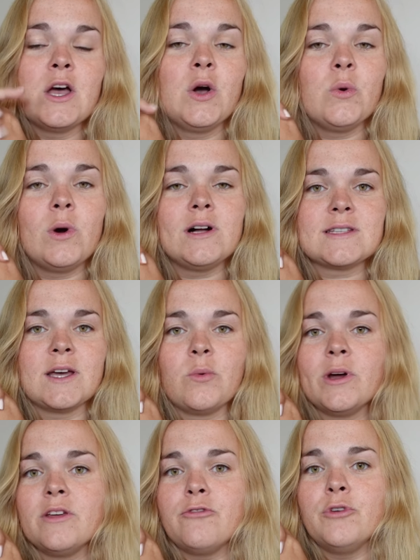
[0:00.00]
was that
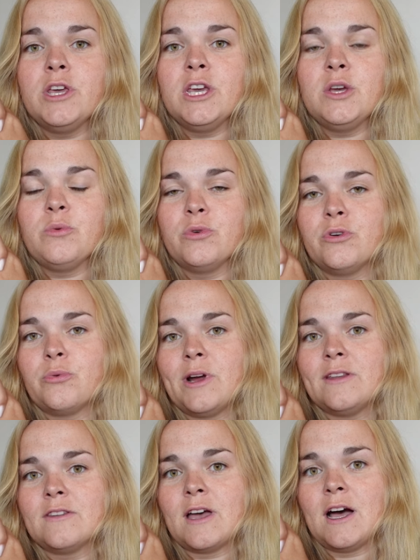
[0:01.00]
what if we would
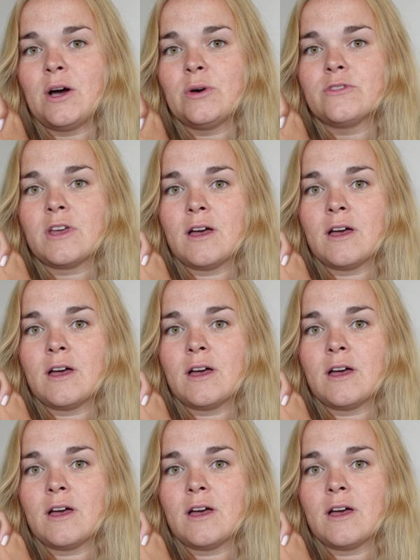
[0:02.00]
rent out